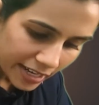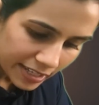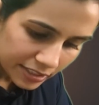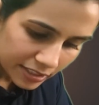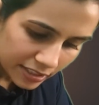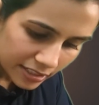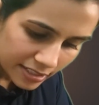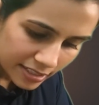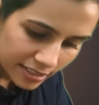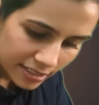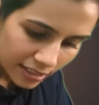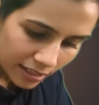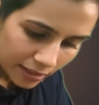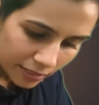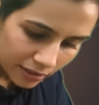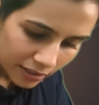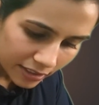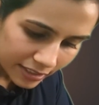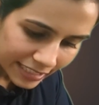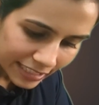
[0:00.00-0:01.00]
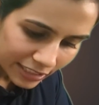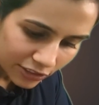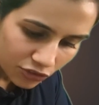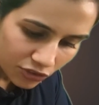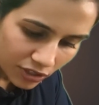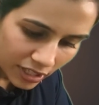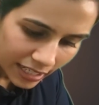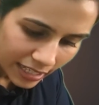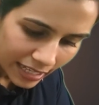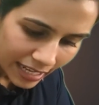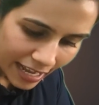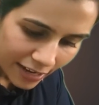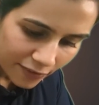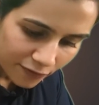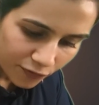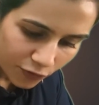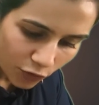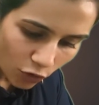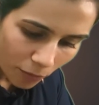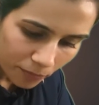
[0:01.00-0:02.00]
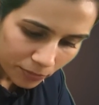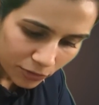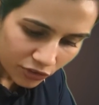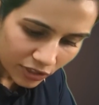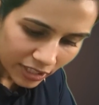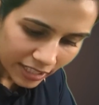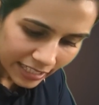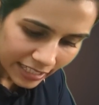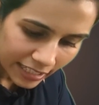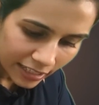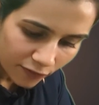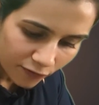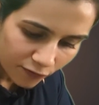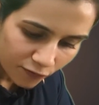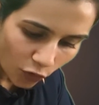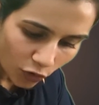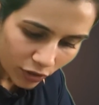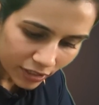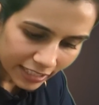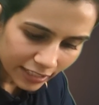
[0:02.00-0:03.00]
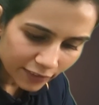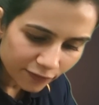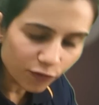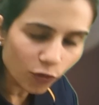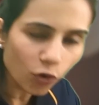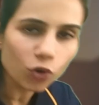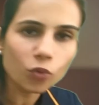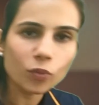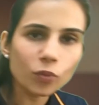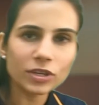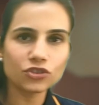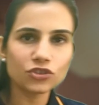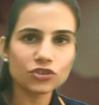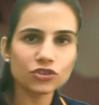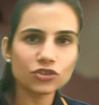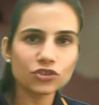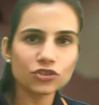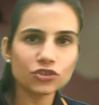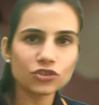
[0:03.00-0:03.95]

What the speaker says: vectors 33 and from 3D 44 questions